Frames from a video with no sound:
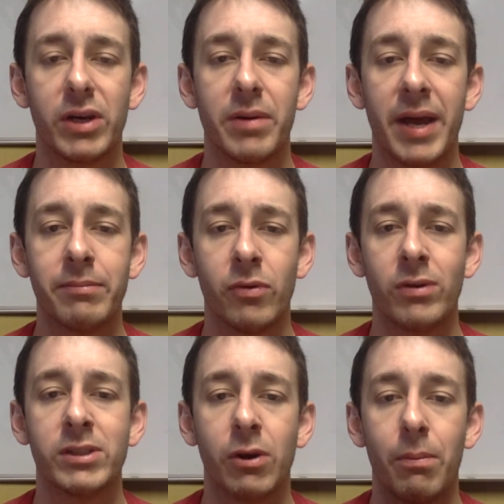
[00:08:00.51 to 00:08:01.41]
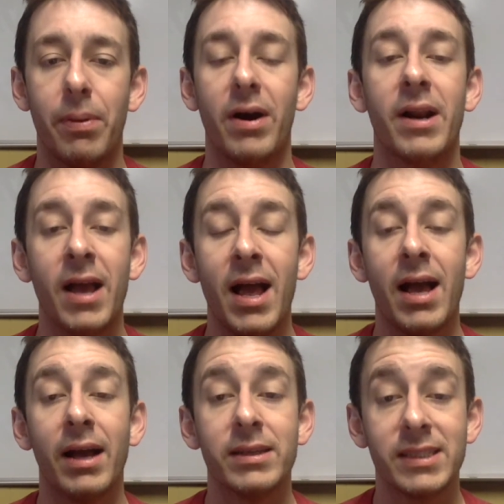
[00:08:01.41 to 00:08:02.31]
can name also, but
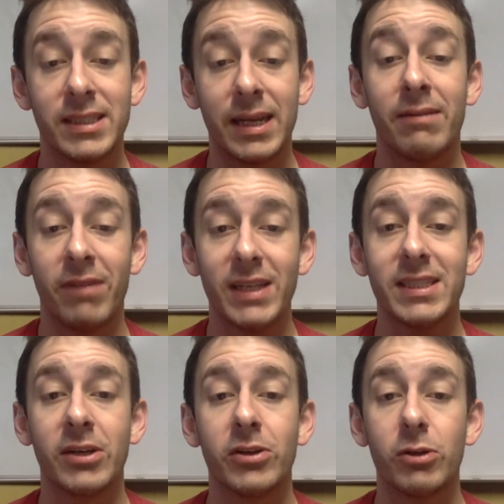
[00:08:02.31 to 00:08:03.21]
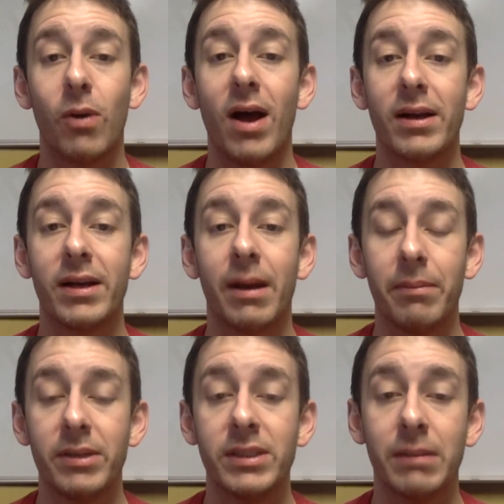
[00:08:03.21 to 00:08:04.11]
invest in good quality
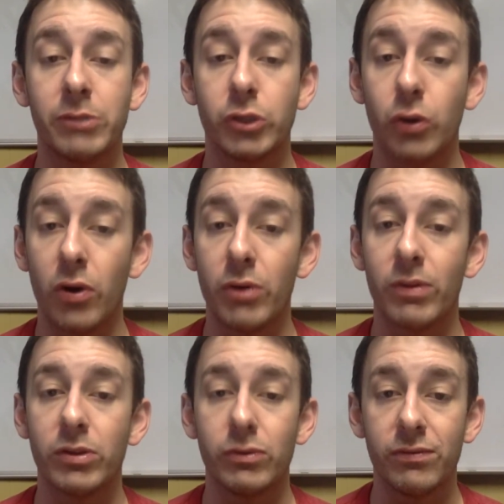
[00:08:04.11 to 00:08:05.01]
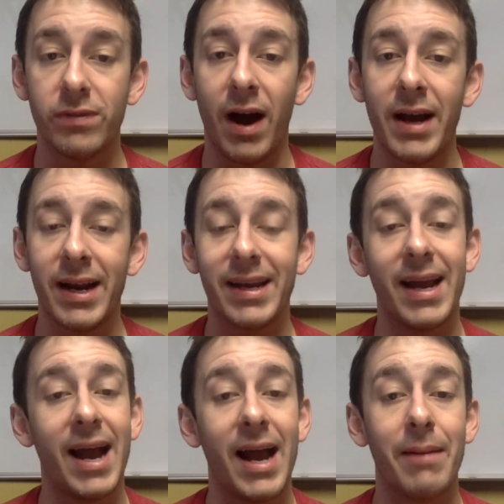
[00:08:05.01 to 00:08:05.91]
companies. I'm sure you will do fine.
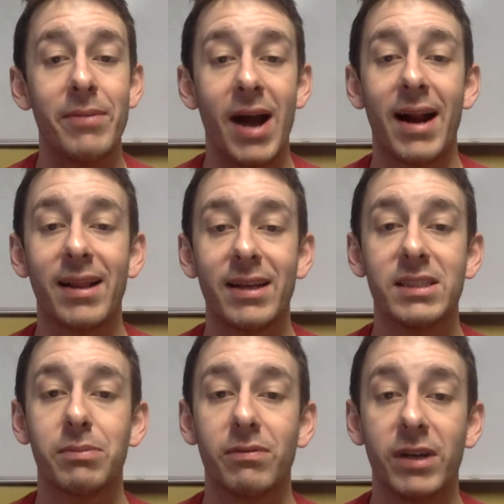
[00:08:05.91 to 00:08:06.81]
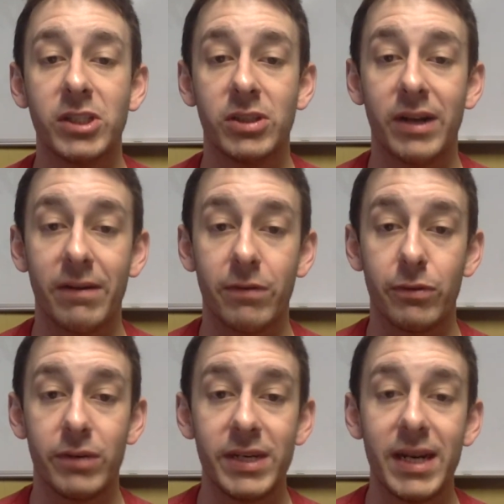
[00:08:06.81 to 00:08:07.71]
Again, I am not a licensed professional, and if you
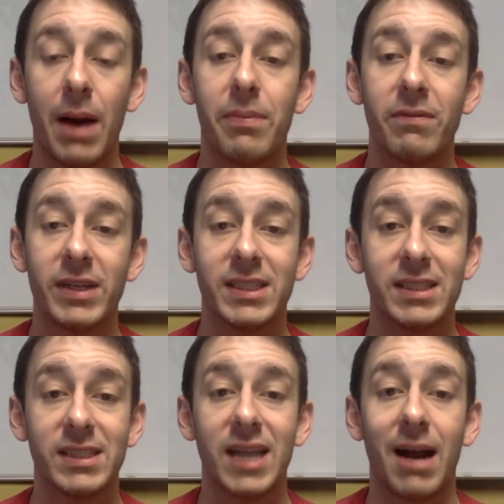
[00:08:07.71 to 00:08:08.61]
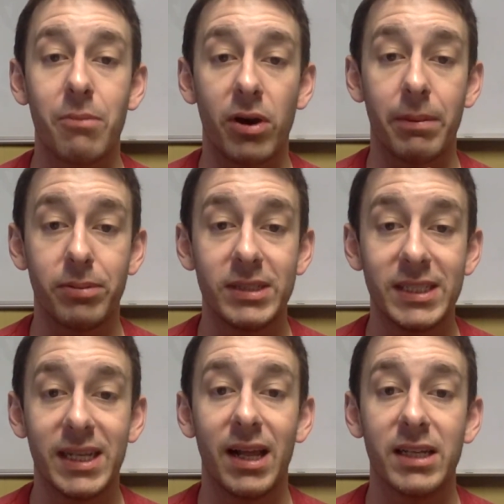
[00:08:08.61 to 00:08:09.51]
need help investing in the stock market, please
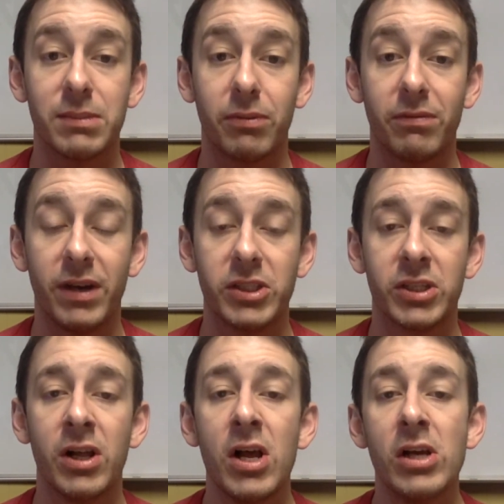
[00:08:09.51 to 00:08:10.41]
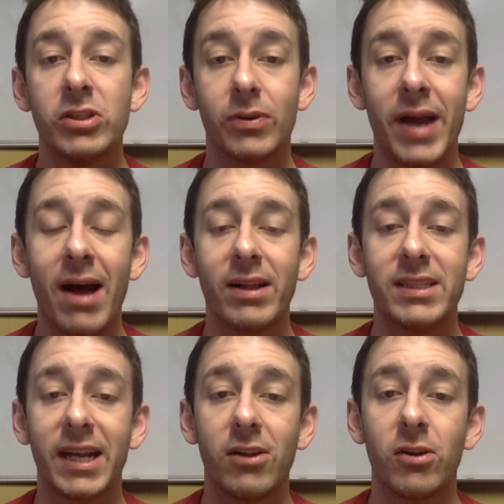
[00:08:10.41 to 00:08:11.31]
seek a licensed professional. So now let's
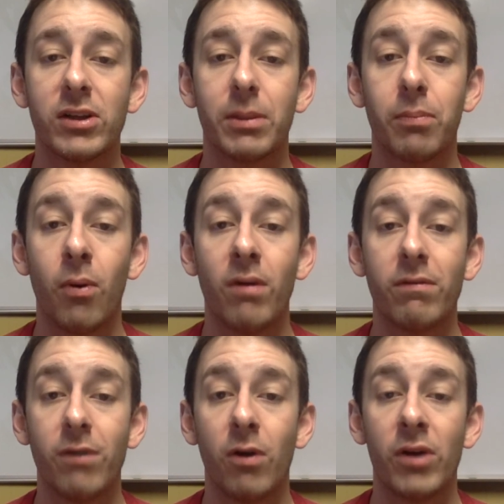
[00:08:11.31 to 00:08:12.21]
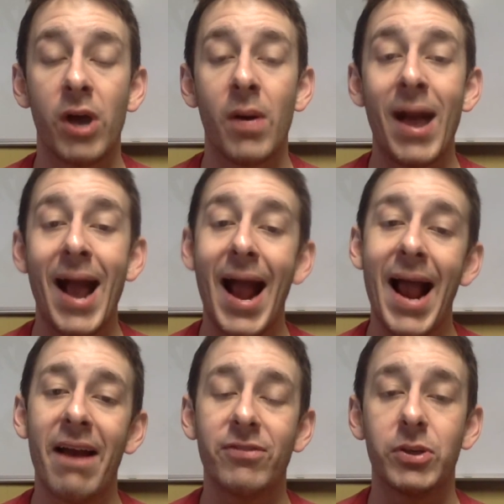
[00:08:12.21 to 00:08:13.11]
take a look at the portfolio
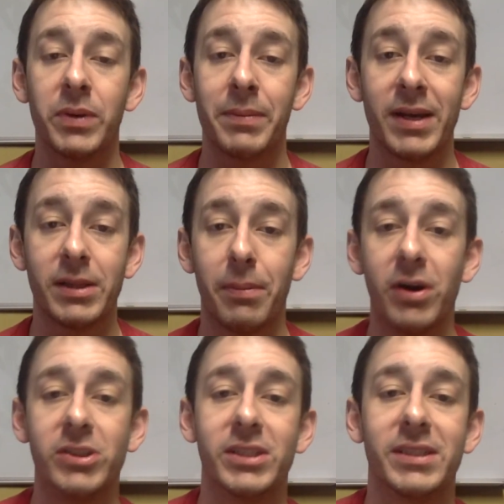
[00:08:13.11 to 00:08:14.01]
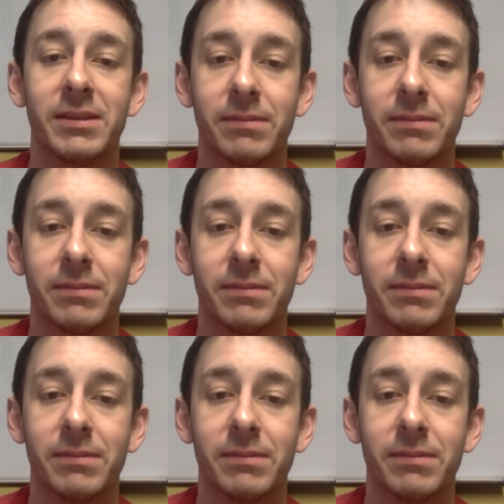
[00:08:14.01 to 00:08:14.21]
after we made the purchase.